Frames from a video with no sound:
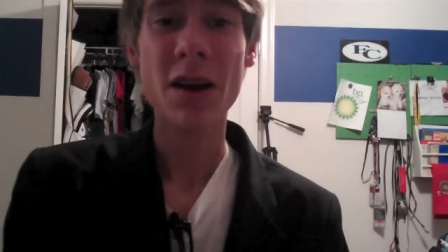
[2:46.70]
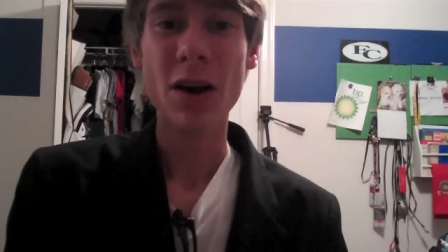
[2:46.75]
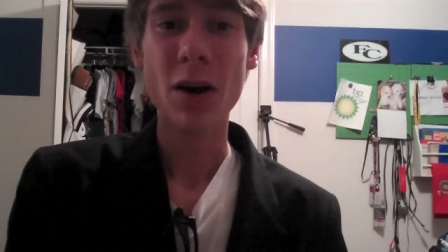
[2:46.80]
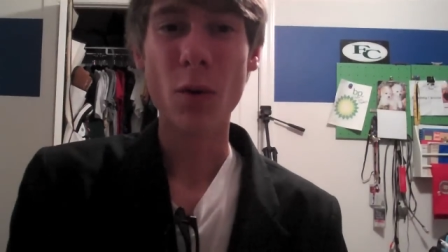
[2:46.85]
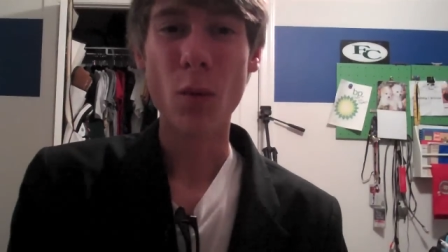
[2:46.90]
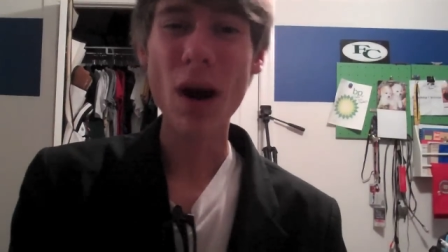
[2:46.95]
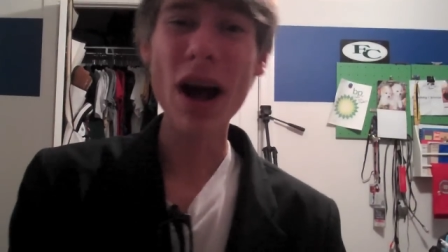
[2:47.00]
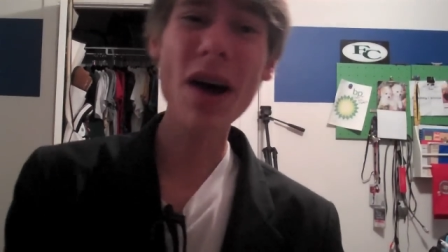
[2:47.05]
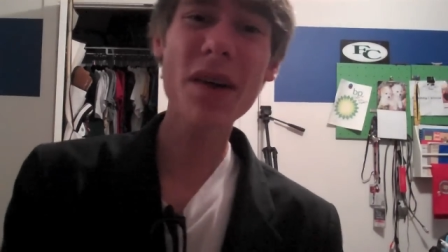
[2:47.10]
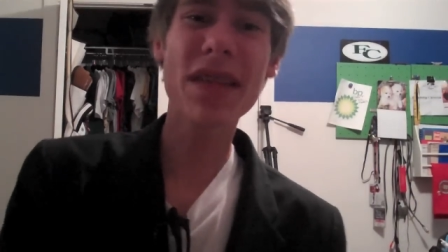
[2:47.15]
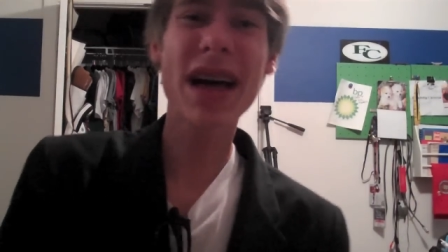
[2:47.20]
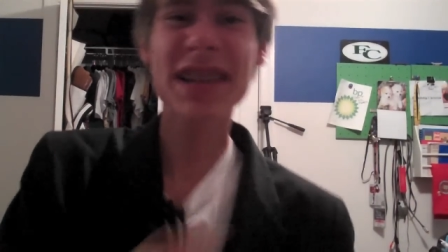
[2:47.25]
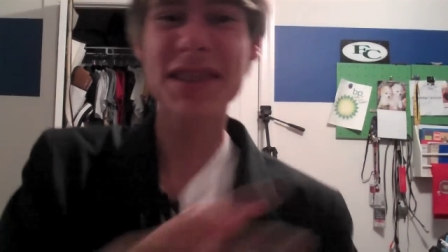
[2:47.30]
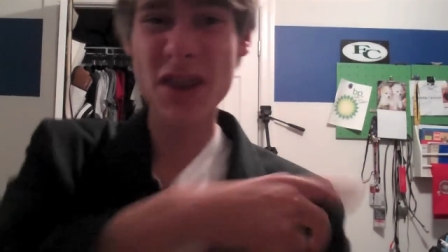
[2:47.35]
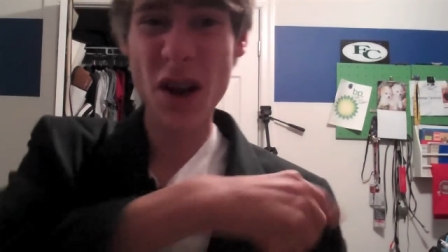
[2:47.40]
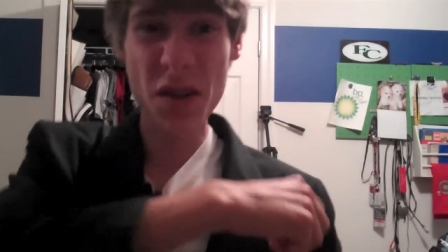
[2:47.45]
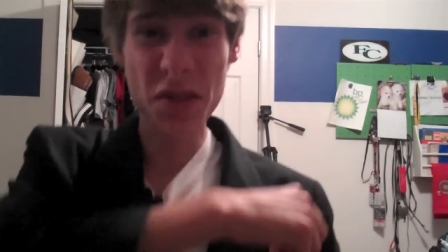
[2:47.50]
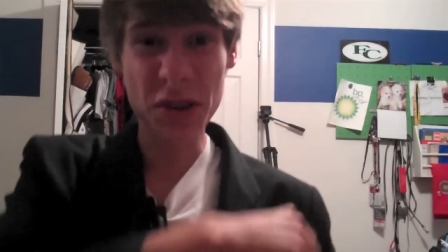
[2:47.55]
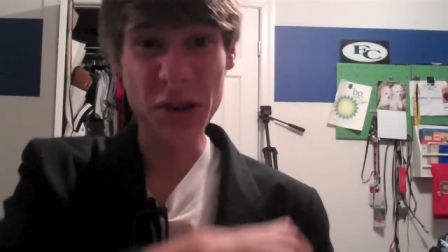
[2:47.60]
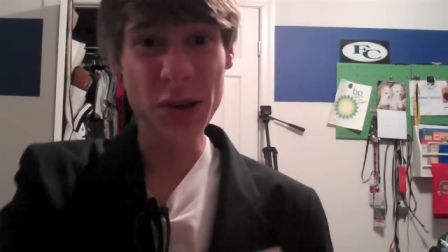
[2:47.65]
Well, that's
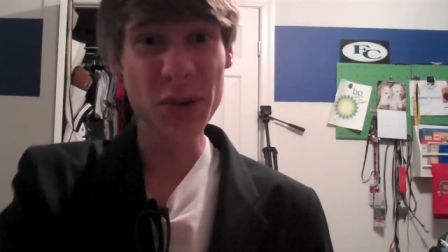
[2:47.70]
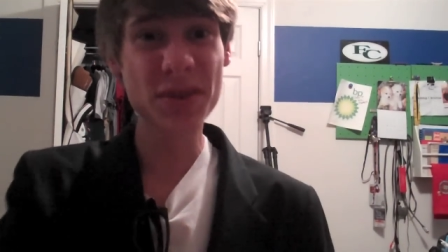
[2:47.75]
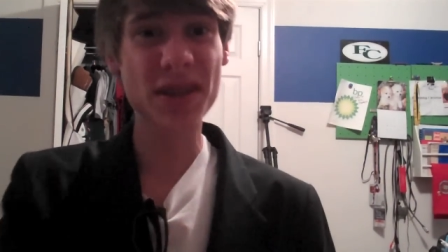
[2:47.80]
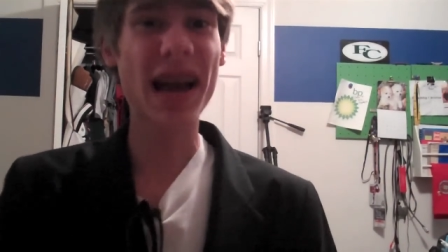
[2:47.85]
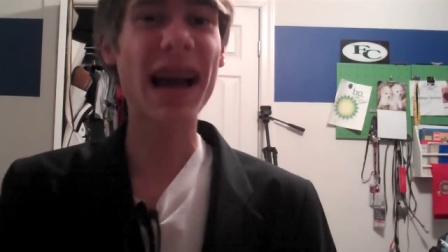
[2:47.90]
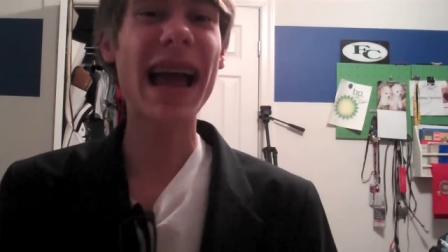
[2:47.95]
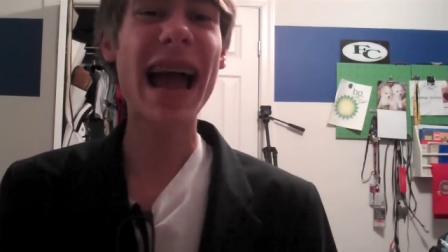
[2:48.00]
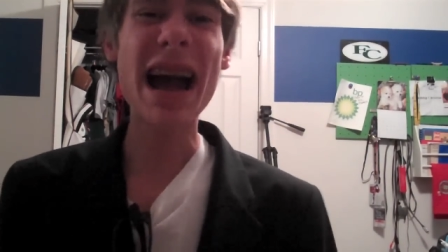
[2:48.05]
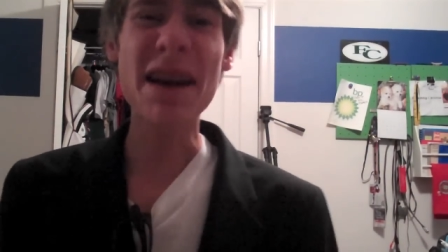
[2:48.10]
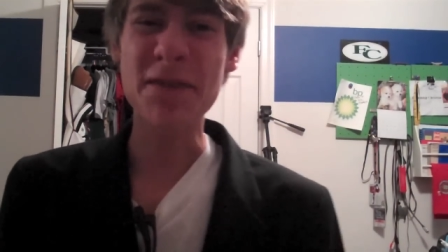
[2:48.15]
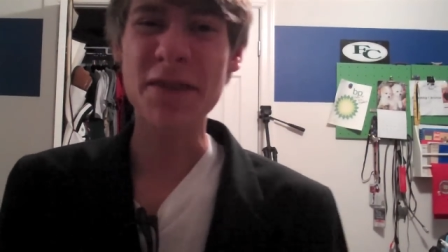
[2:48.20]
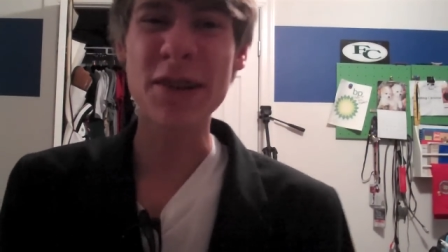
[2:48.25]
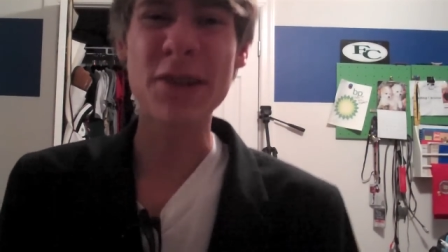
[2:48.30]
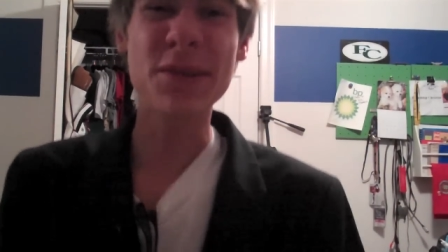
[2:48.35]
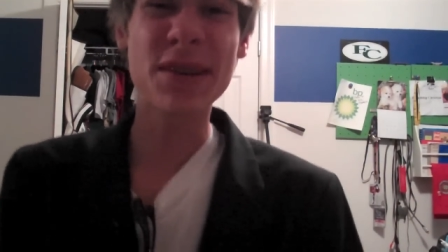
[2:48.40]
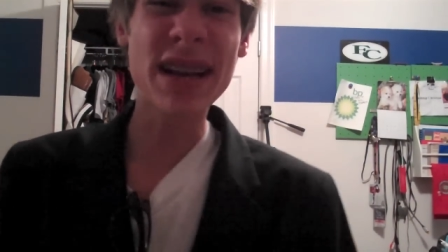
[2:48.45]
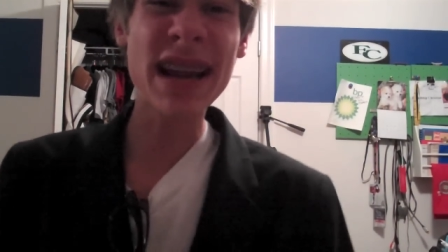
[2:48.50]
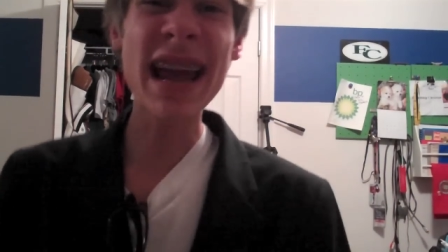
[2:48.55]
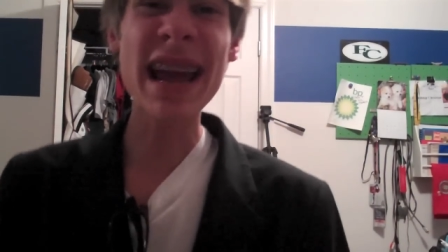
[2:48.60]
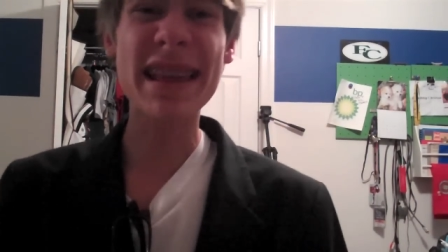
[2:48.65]
all the news I have for you
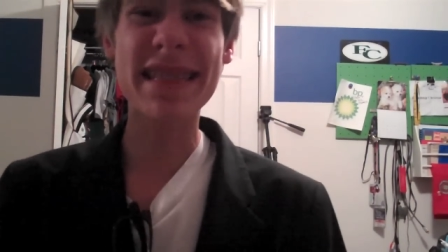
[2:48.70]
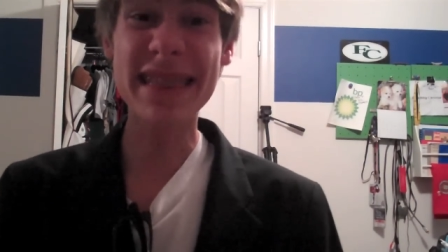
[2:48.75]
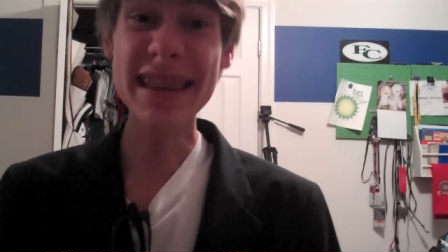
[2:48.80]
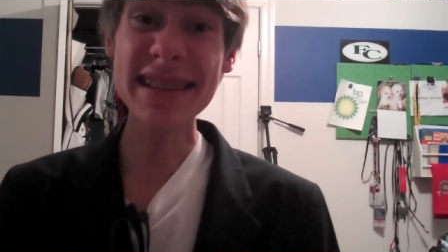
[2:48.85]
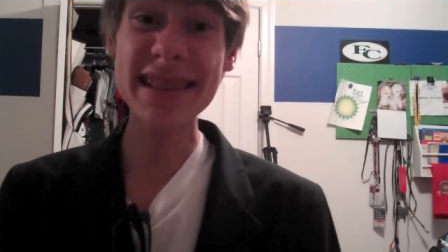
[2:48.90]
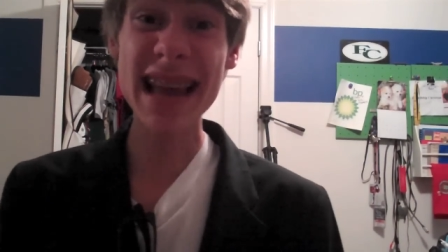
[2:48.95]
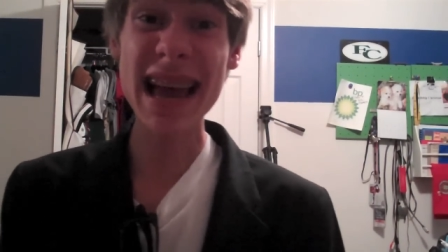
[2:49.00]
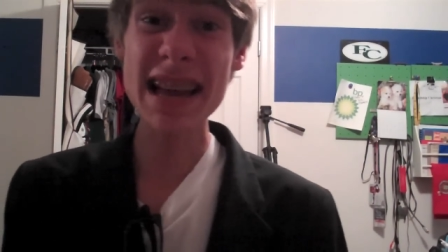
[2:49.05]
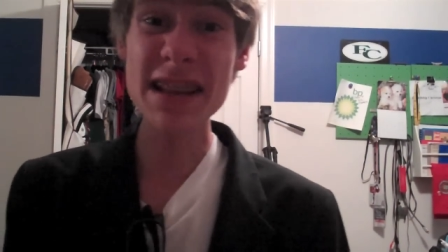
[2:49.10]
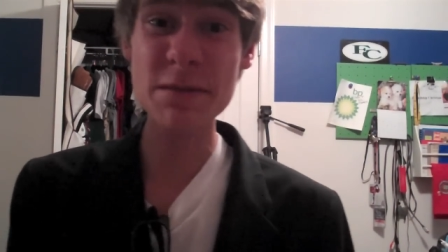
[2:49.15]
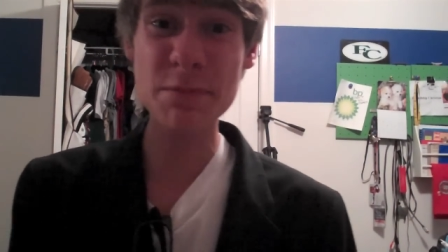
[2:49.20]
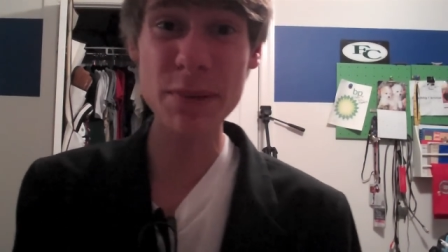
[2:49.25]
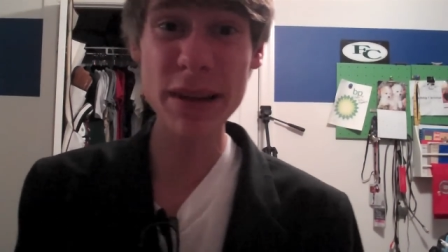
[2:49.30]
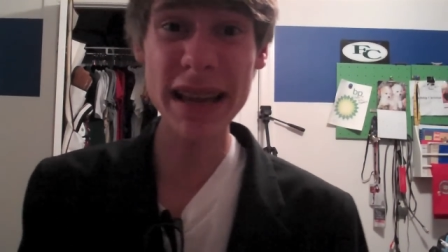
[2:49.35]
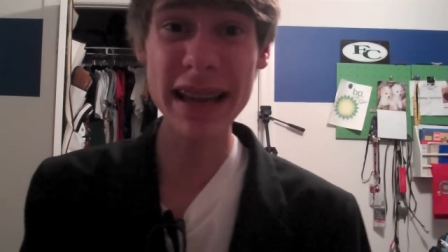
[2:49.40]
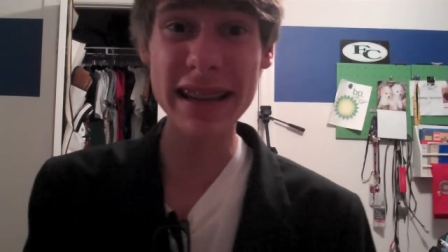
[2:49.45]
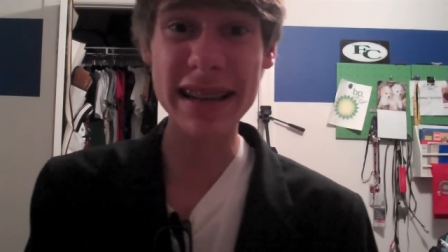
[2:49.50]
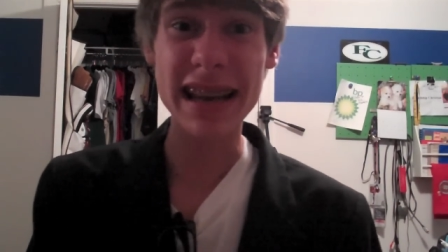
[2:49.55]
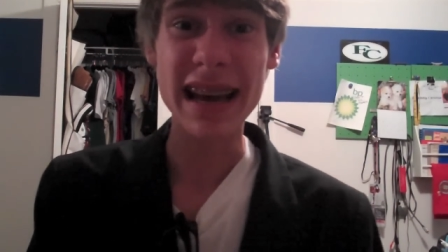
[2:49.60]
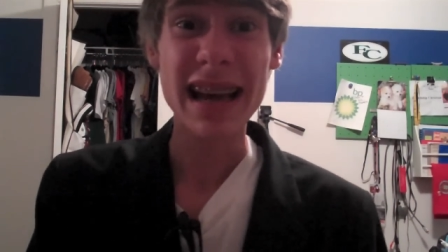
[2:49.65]
today. This has
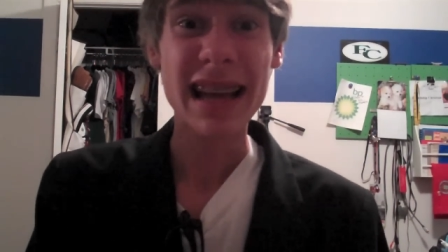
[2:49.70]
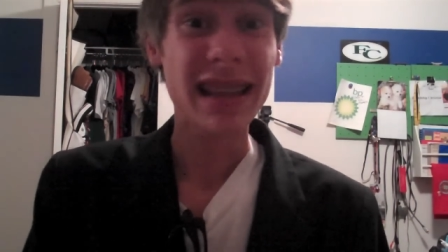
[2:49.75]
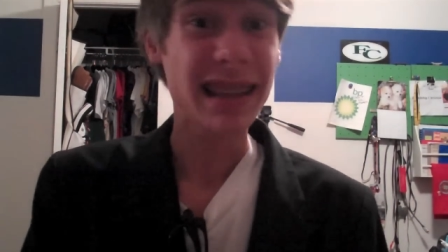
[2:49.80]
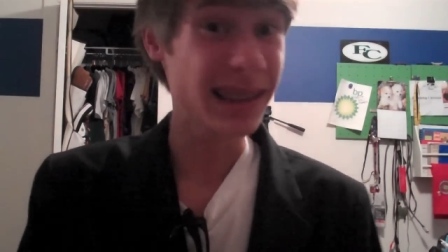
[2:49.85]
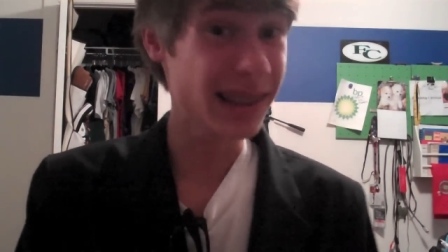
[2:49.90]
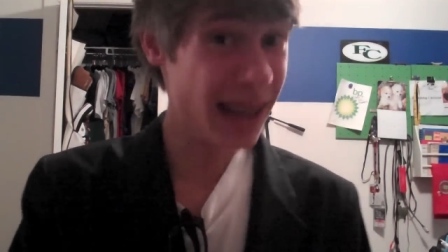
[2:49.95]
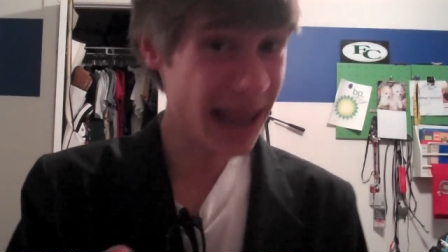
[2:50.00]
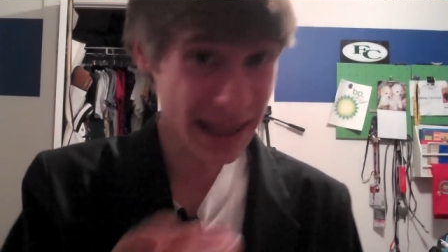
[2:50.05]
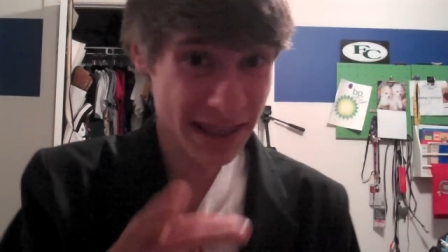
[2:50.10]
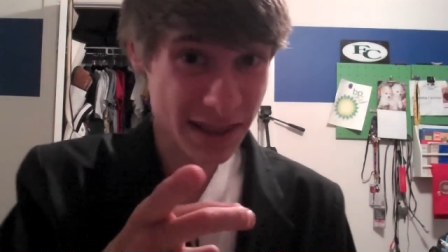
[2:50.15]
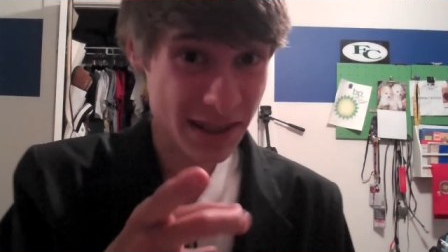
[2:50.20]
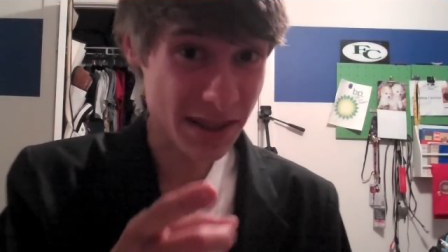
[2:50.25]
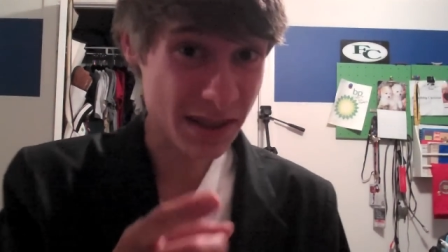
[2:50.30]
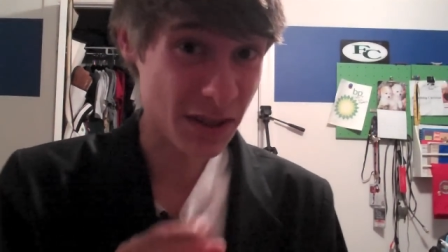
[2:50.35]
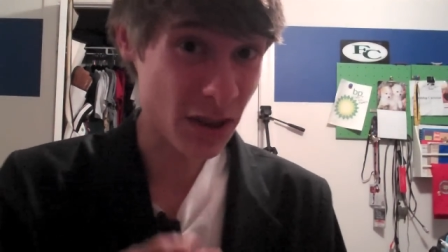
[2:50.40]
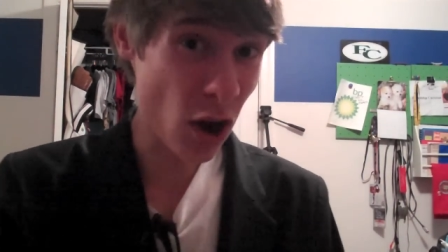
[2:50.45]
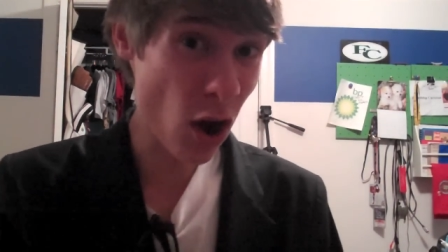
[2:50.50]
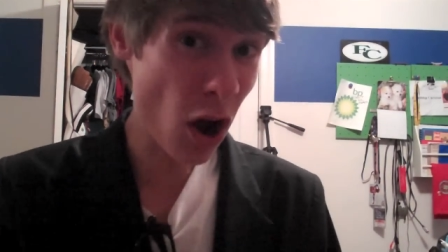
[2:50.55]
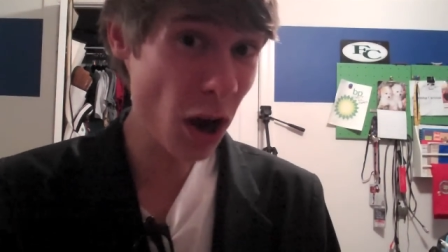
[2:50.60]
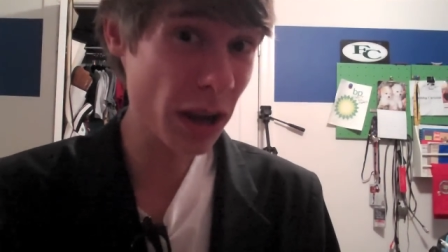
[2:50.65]
been Let's
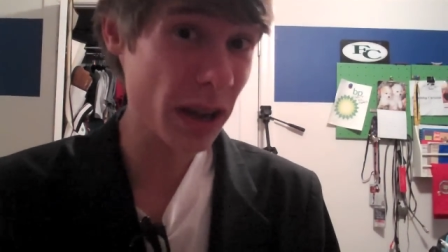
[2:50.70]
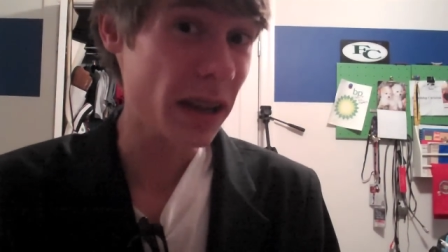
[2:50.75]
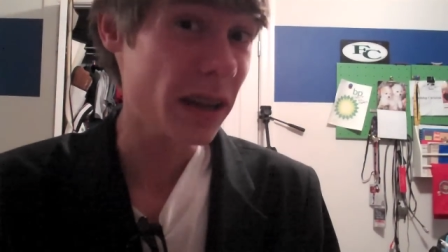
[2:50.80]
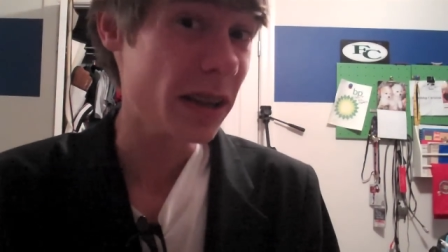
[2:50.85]
Talk